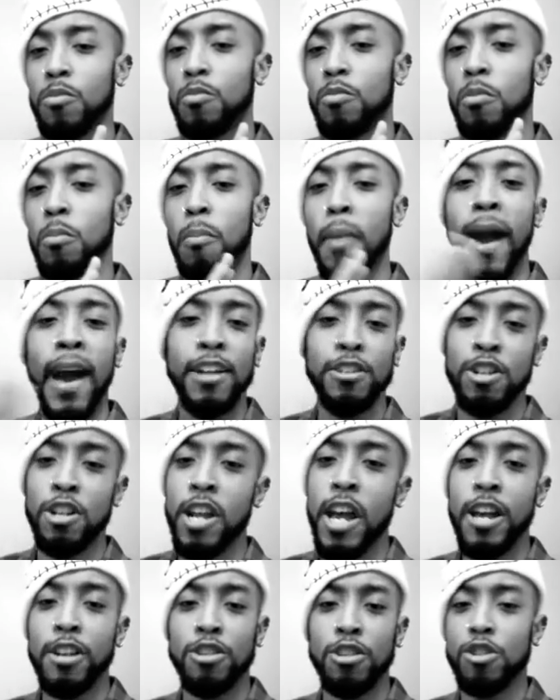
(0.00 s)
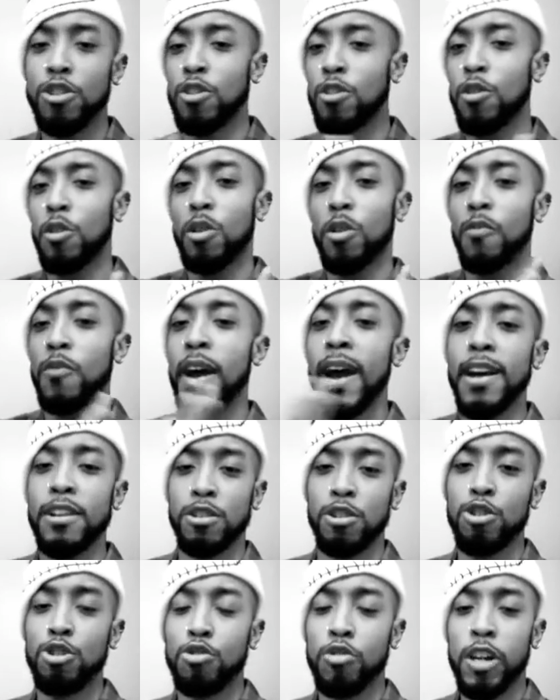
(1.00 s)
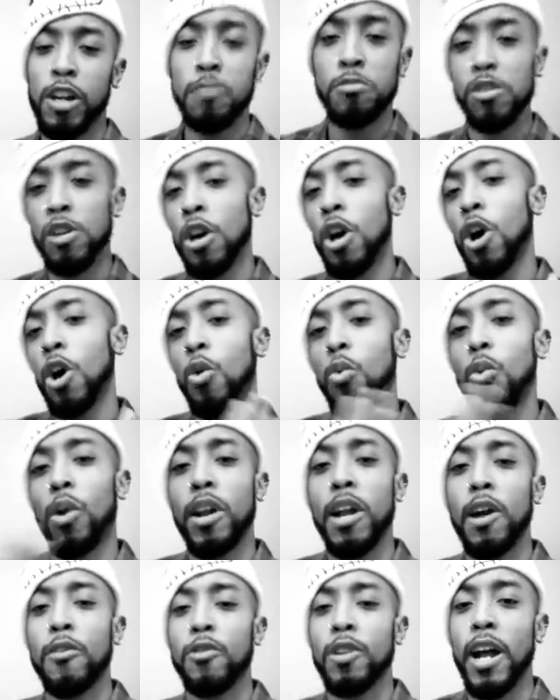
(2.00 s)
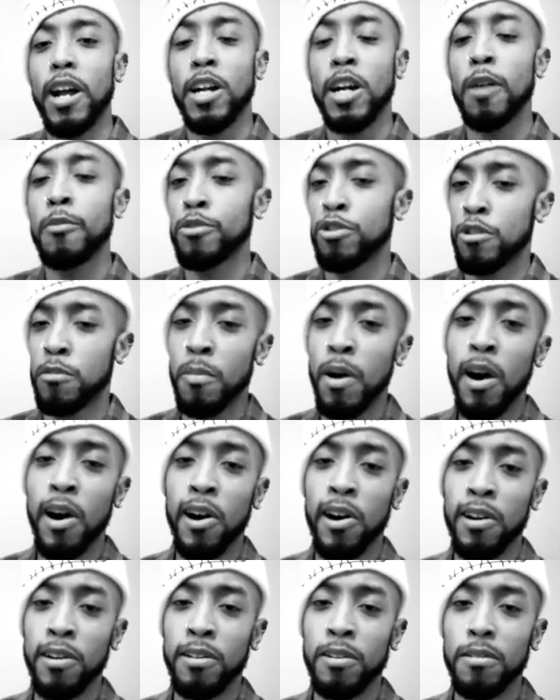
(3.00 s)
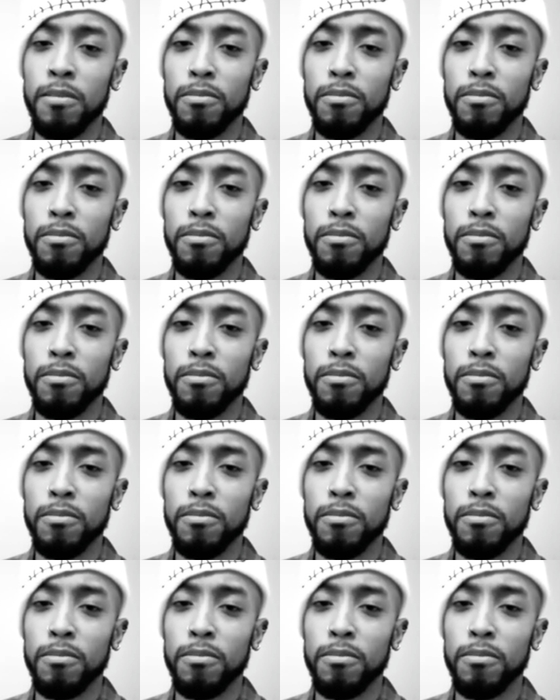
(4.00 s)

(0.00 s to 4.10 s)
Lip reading: imaginations, your vast of dreams, whatever that comes to mind,